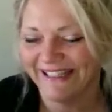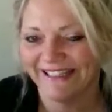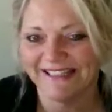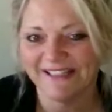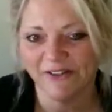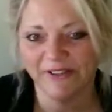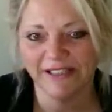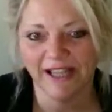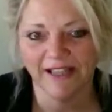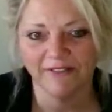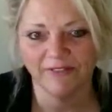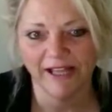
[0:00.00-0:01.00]
it's only
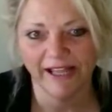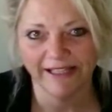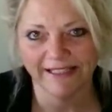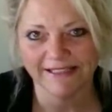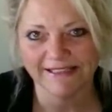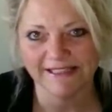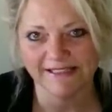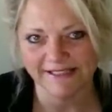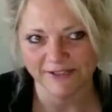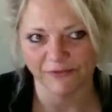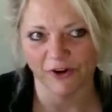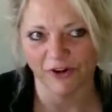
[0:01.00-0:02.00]
kind of like
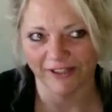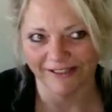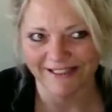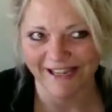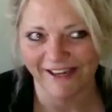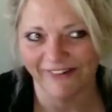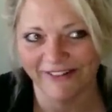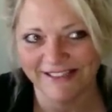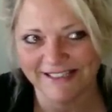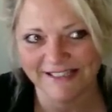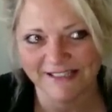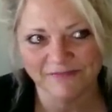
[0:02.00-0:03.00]
since Froglet
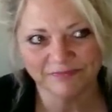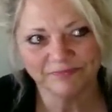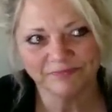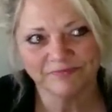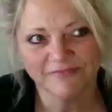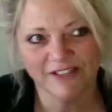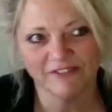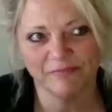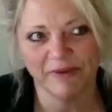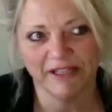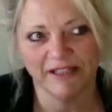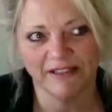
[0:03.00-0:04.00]
Diaries have
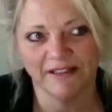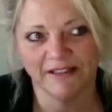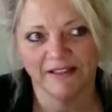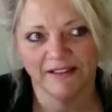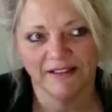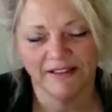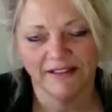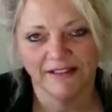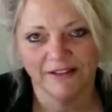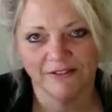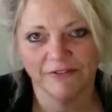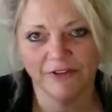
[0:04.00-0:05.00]
been
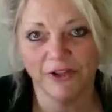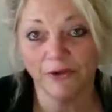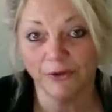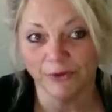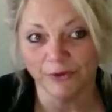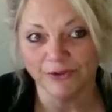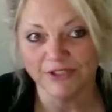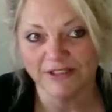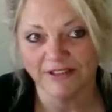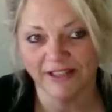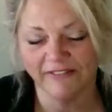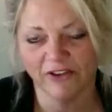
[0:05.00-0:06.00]
viewed
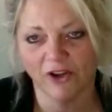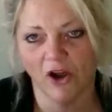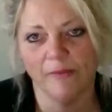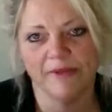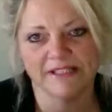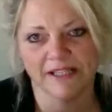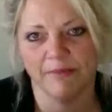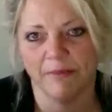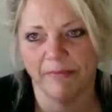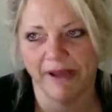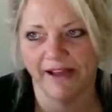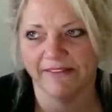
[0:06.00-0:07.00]
and the comments
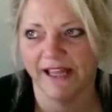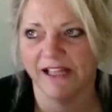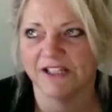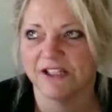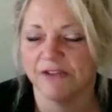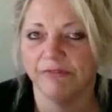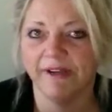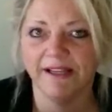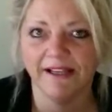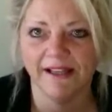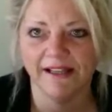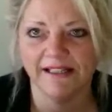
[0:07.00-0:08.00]
coming back that I actually
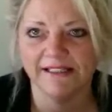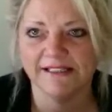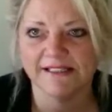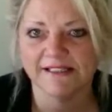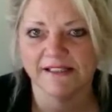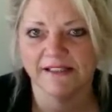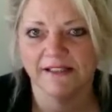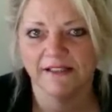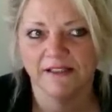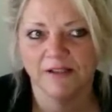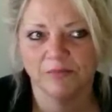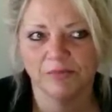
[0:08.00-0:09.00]
realise
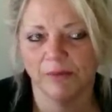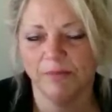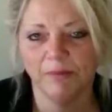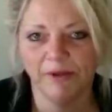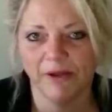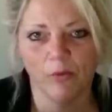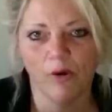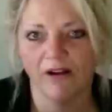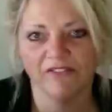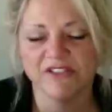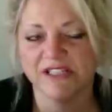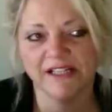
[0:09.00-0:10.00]
probably what
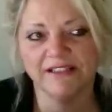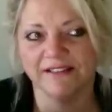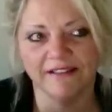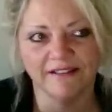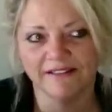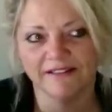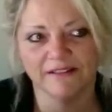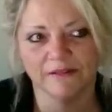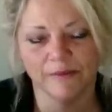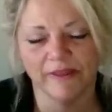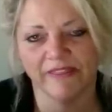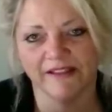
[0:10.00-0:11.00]
I've done
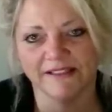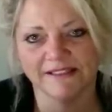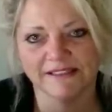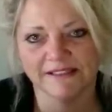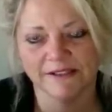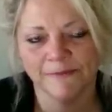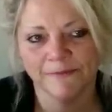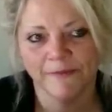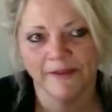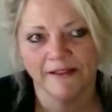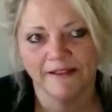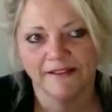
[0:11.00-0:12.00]
with this.
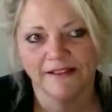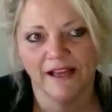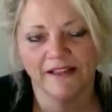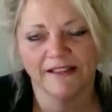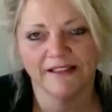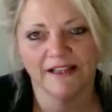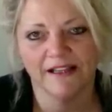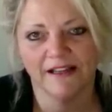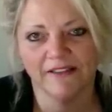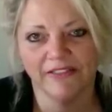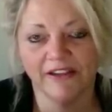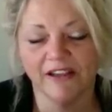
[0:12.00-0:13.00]
And
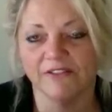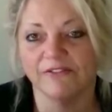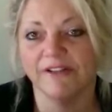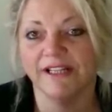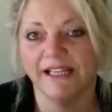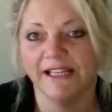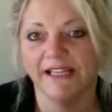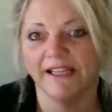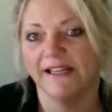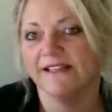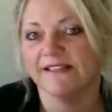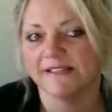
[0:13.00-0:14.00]
I think it really
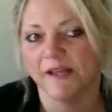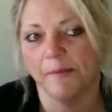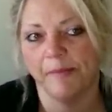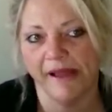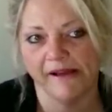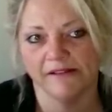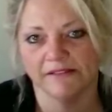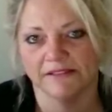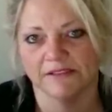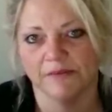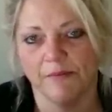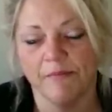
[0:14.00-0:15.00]
is
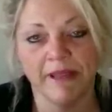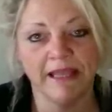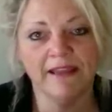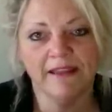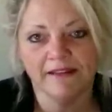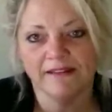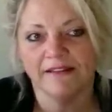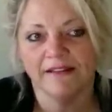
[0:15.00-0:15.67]
about me.